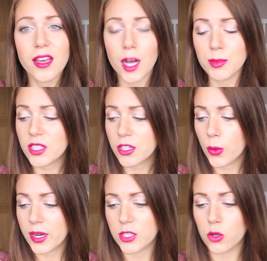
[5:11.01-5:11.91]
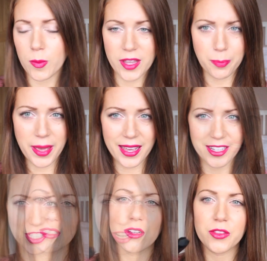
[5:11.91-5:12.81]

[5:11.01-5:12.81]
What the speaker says: I'm just going to quickly talk about the packaging.